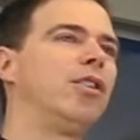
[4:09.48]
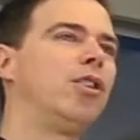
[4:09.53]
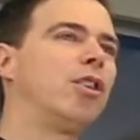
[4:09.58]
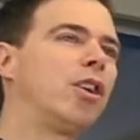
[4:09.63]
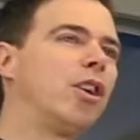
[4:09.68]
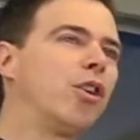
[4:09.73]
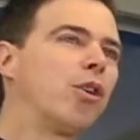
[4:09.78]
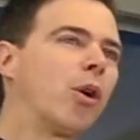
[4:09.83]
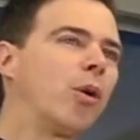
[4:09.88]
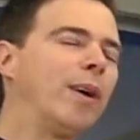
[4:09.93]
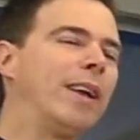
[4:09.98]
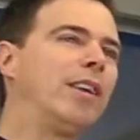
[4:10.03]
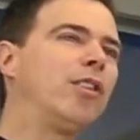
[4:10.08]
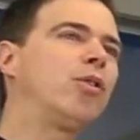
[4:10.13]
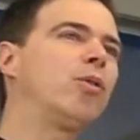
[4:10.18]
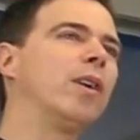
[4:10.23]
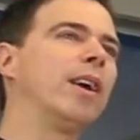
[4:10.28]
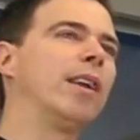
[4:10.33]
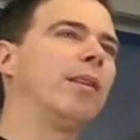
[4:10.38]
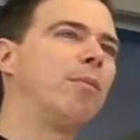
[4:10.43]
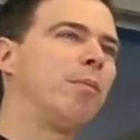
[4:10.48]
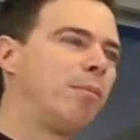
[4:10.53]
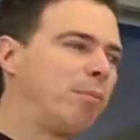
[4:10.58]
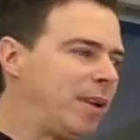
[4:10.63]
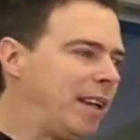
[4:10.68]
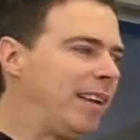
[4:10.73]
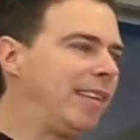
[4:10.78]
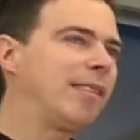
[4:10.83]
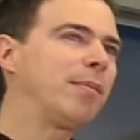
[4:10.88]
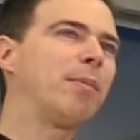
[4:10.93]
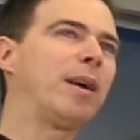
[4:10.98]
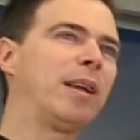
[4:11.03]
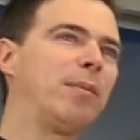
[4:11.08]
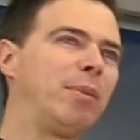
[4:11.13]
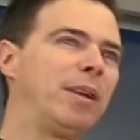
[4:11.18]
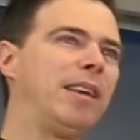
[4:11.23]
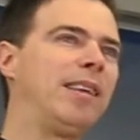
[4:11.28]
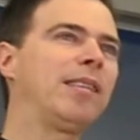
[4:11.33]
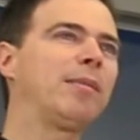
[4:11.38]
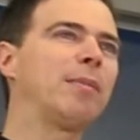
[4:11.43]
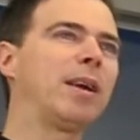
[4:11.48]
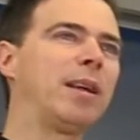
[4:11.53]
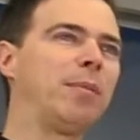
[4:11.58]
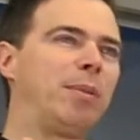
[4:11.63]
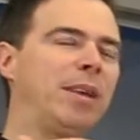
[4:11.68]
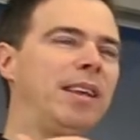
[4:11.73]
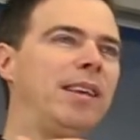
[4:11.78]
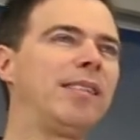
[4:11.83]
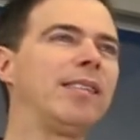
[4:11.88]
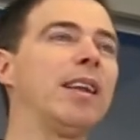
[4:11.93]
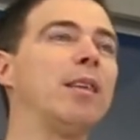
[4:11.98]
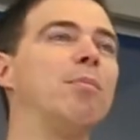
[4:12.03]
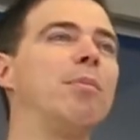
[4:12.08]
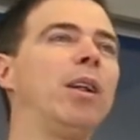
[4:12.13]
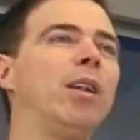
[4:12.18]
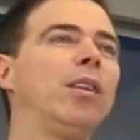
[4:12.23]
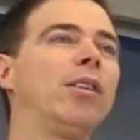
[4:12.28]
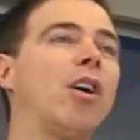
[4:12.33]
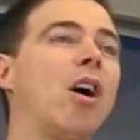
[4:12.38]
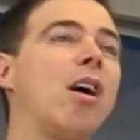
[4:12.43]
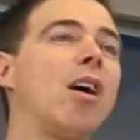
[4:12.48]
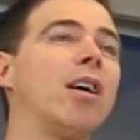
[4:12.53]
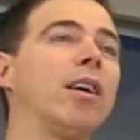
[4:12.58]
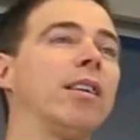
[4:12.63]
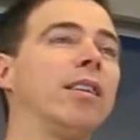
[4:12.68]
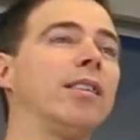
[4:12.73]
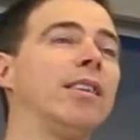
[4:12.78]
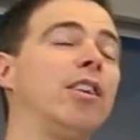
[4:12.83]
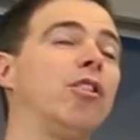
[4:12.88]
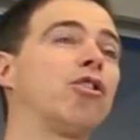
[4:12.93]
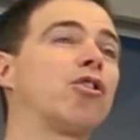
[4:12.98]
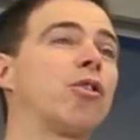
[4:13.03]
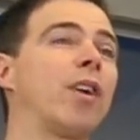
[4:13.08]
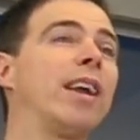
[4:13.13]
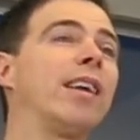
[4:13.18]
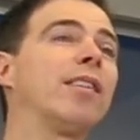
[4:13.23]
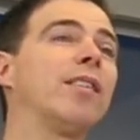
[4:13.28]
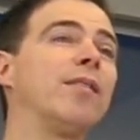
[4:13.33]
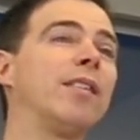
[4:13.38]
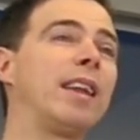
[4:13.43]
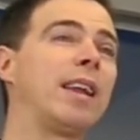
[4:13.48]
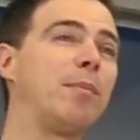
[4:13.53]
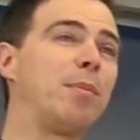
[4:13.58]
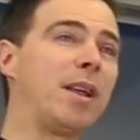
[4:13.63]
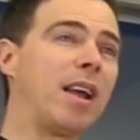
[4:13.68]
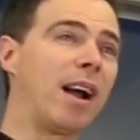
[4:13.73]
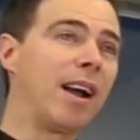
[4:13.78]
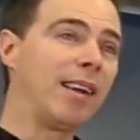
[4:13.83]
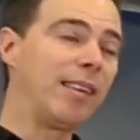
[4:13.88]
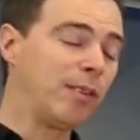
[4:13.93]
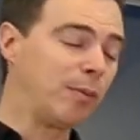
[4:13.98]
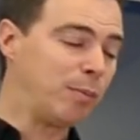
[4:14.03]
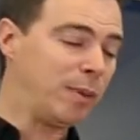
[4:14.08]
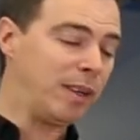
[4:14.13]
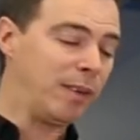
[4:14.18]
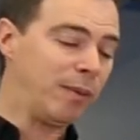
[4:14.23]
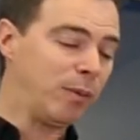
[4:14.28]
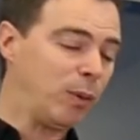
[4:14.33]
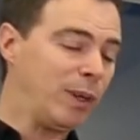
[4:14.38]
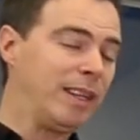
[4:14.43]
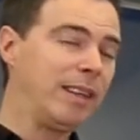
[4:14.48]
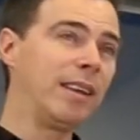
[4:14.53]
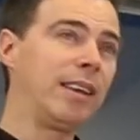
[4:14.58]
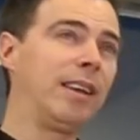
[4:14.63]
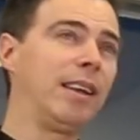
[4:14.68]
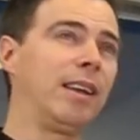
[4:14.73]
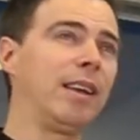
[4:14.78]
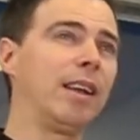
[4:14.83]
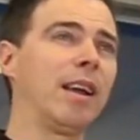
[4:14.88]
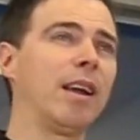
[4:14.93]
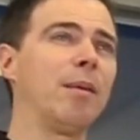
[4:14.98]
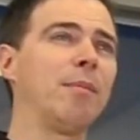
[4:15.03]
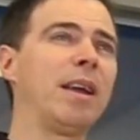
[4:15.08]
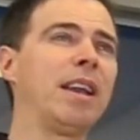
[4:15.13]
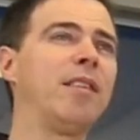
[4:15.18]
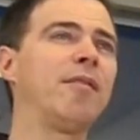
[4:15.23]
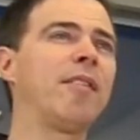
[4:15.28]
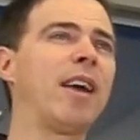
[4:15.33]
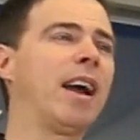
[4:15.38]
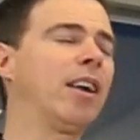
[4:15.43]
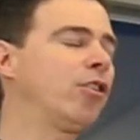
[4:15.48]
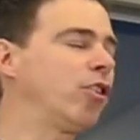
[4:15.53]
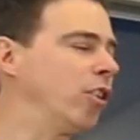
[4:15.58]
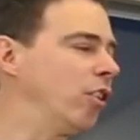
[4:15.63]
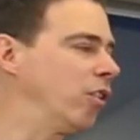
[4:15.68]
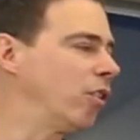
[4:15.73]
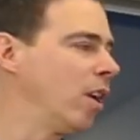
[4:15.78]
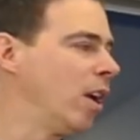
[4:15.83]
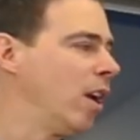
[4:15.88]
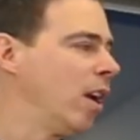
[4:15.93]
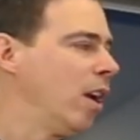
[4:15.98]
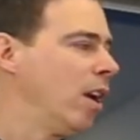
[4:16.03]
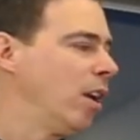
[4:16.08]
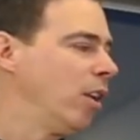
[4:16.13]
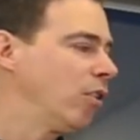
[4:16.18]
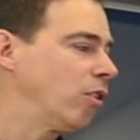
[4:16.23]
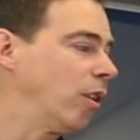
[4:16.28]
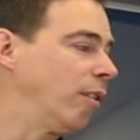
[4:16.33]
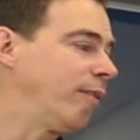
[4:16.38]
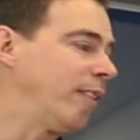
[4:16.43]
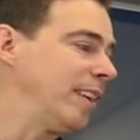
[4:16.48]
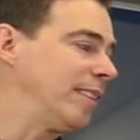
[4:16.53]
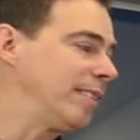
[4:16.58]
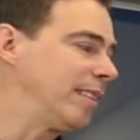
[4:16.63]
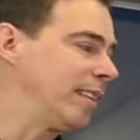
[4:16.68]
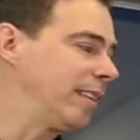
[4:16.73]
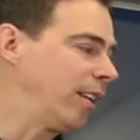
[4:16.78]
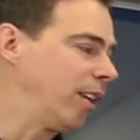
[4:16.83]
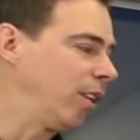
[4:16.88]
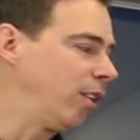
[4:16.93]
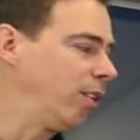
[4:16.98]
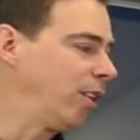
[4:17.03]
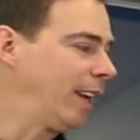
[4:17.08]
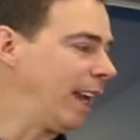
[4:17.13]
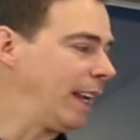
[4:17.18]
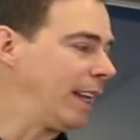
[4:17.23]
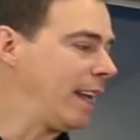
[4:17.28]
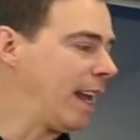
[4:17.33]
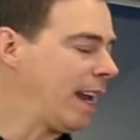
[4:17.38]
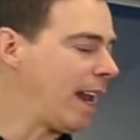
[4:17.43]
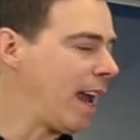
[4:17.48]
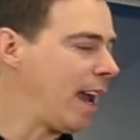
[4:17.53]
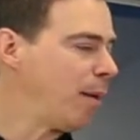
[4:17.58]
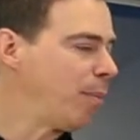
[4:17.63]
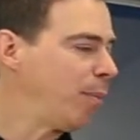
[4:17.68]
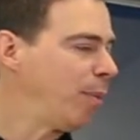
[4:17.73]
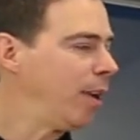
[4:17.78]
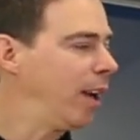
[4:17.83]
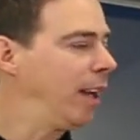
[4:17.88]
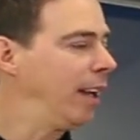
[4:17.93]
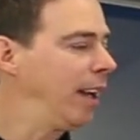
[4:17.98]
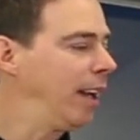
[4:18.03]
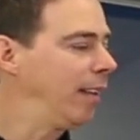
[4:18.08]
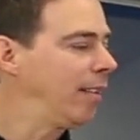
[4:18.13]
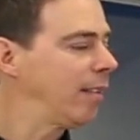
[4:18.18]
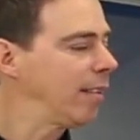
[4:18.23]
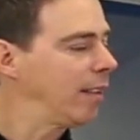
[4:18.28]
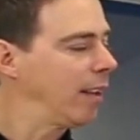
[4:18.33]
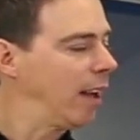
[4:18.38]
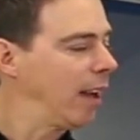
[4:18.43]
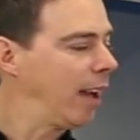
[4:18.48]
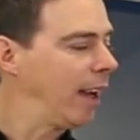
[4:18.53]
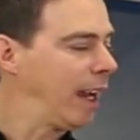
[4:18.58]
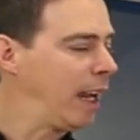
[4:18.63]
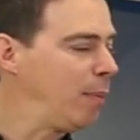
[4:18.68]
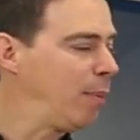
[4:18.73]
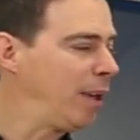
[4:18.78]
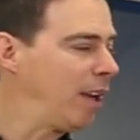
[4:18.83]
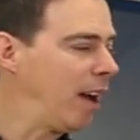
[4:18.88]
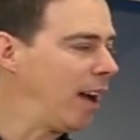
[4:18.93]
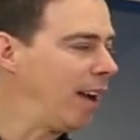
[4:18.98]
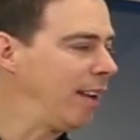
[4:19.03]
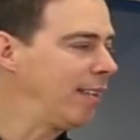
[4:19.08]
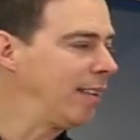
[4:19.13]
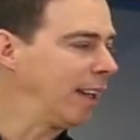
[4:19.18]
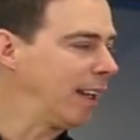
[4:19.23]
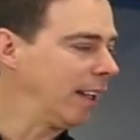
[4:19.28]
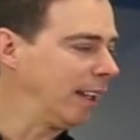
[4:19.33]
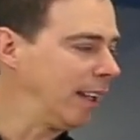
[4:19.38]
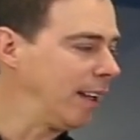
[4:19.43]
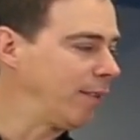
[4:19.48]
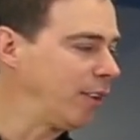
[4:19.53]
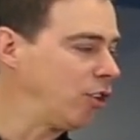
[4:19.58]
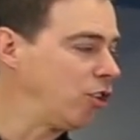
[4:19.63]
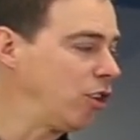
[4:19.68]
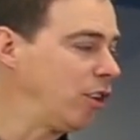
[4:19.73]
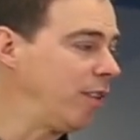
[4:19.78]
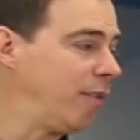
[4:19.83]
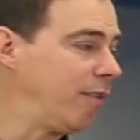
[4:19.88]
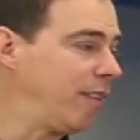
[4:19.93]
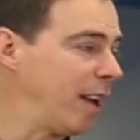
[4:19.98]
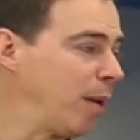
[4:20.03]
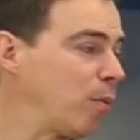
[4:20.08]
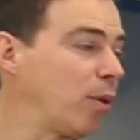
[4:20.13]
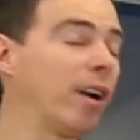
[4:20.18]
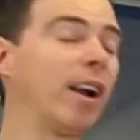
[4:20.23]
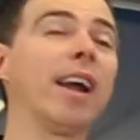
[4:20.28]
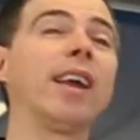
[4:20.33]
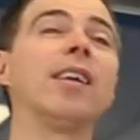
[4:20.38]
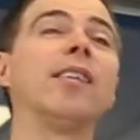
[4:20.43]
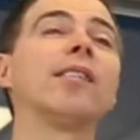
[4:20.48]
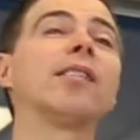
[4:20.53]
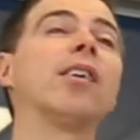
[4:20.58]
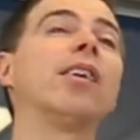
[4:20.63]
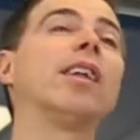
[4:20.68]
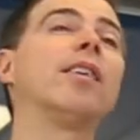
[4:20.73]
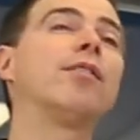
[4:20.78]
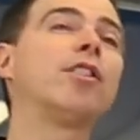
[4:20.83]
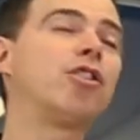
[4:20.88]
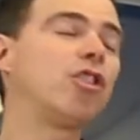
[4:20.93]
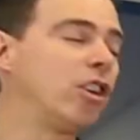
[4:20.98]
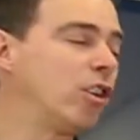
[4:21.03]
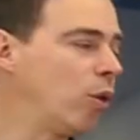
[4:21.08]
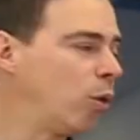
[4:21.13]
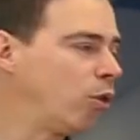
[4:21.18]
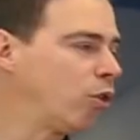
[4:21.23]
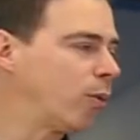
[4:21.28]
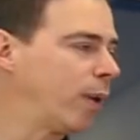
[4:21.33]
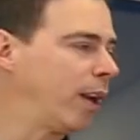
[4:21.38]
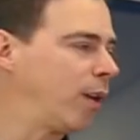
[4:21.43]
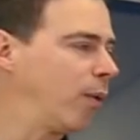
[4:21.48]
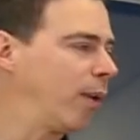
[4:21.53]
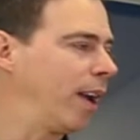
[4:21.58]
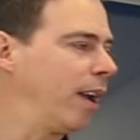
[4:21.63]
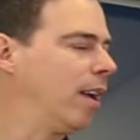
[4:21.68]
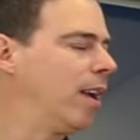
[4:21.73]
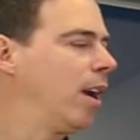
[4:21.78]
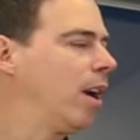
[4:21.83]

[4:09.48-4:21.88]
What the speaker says: You can grow into it piece by piece by piece and build on the strength of the APIs between the manufacturers. So if I sit there and look at Netapp and its APIs that can leverage into VMware, I can start leveraging those right away.